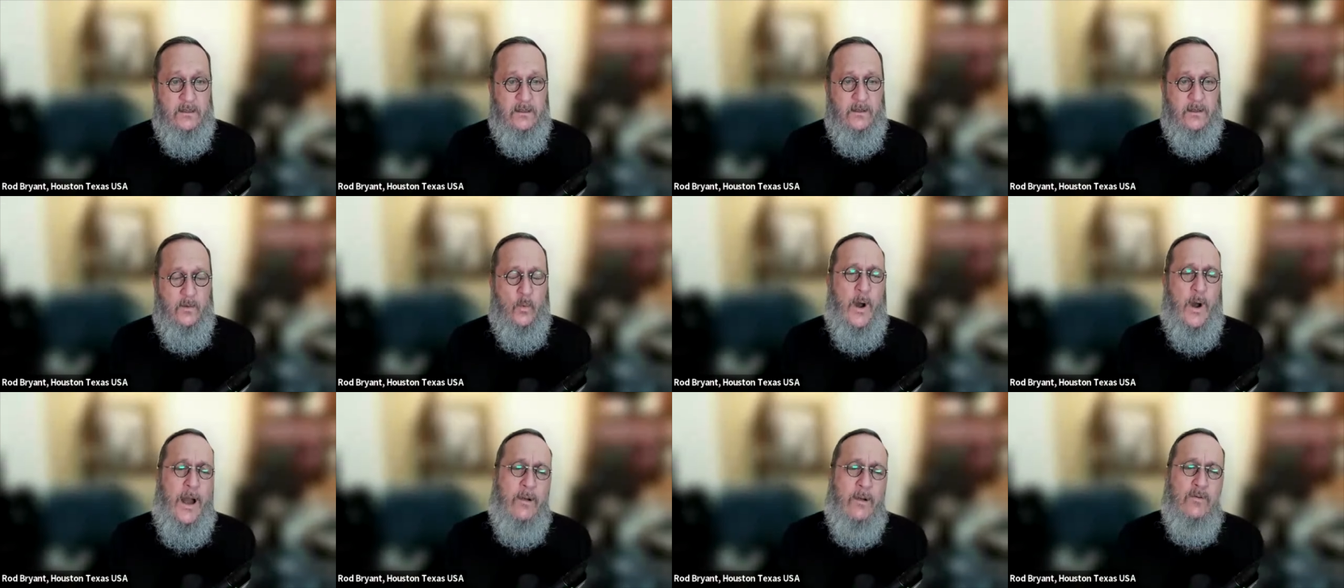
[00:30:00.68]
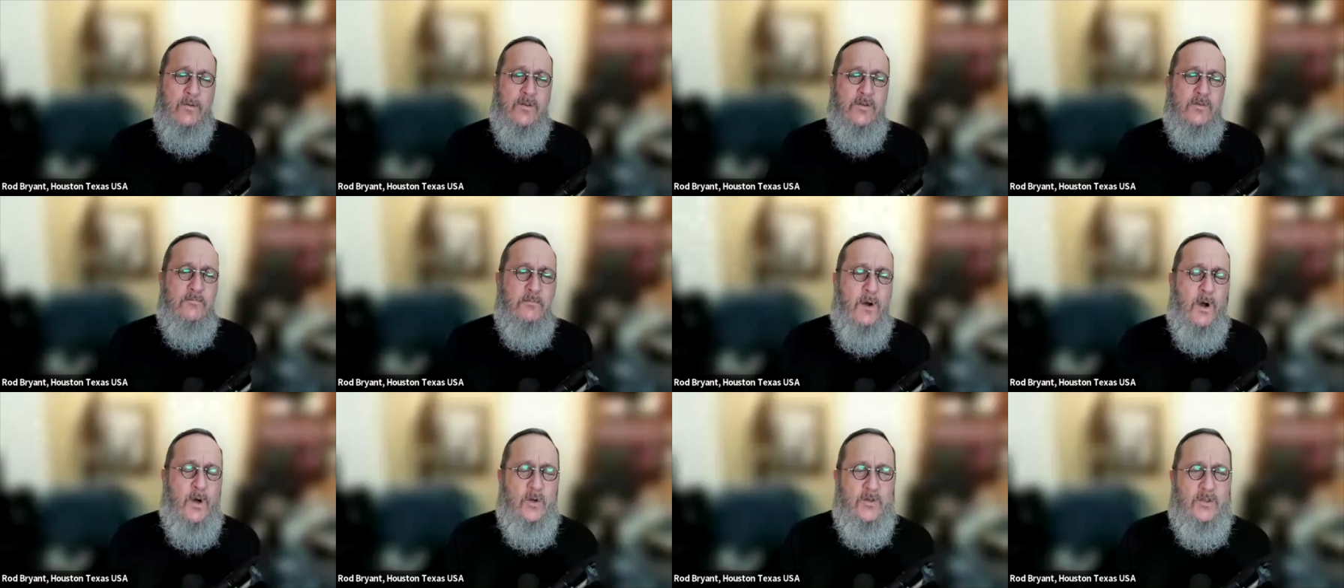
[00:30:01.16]
Why was
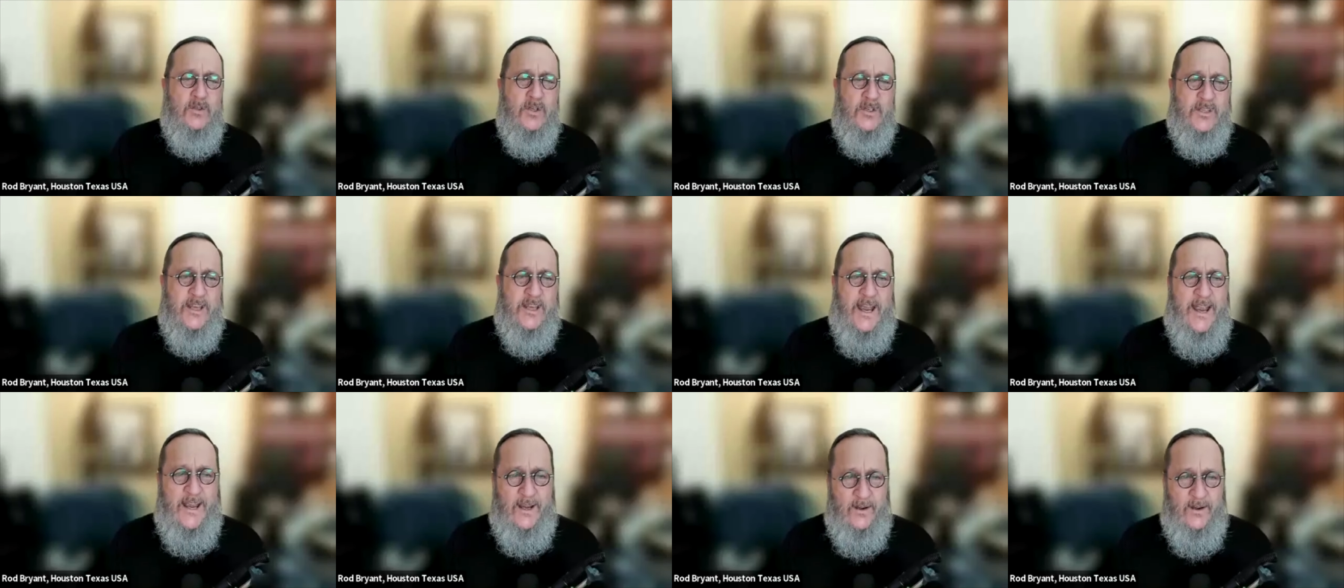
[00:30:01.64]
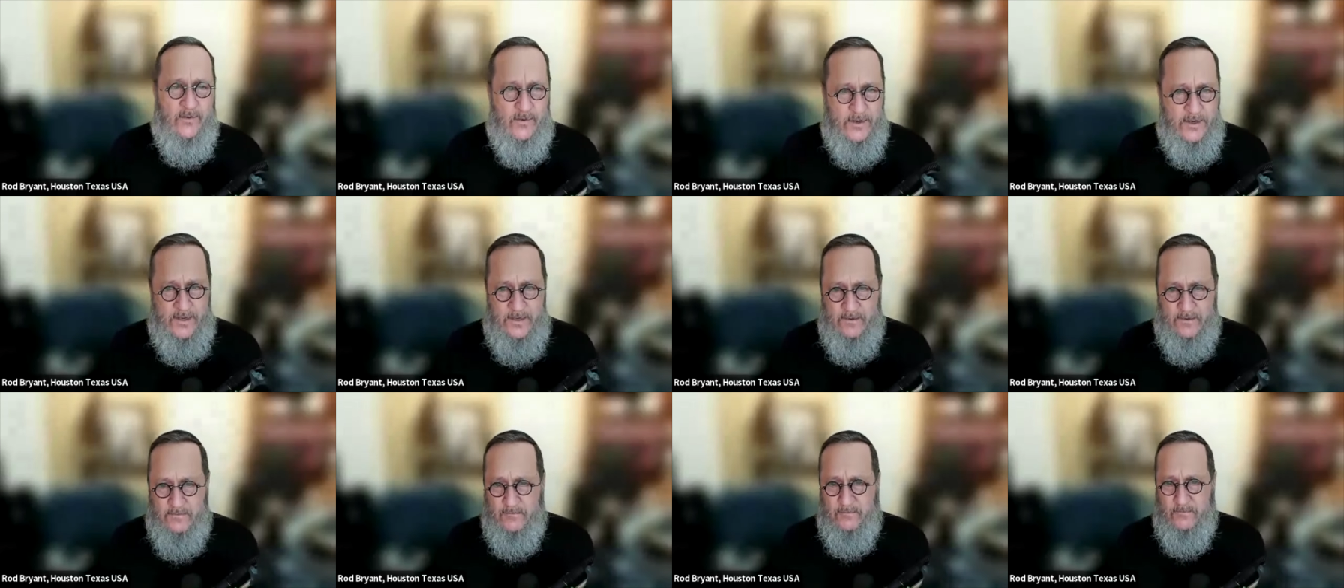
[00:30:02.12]
Moses
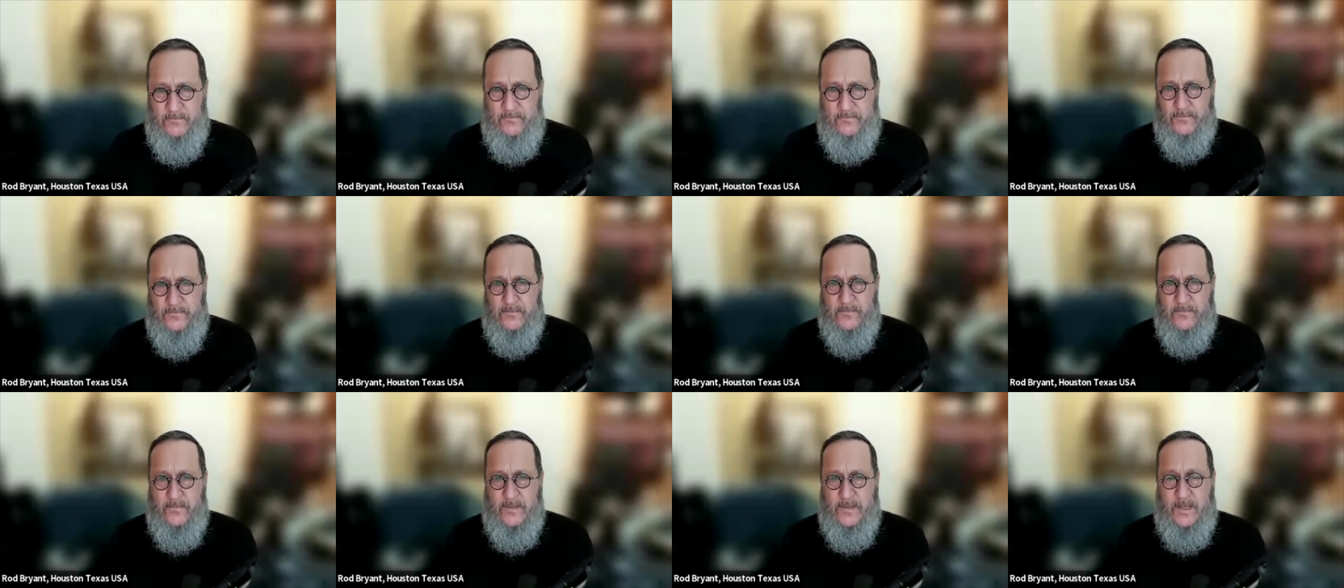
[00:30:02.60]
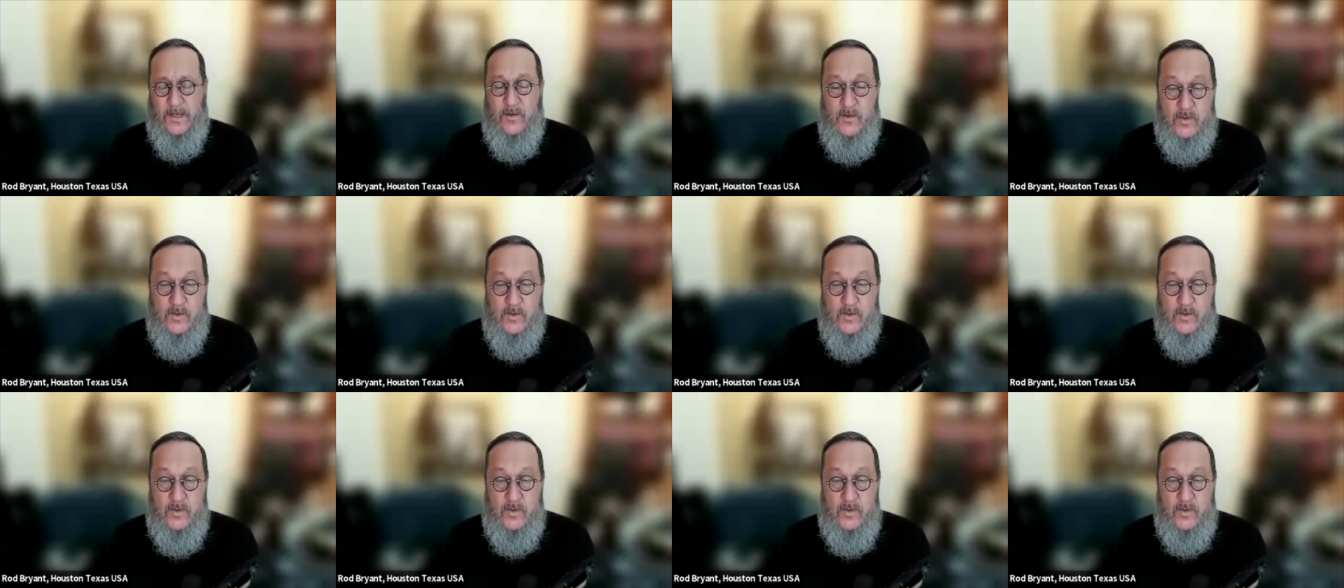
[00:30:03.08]
angry? It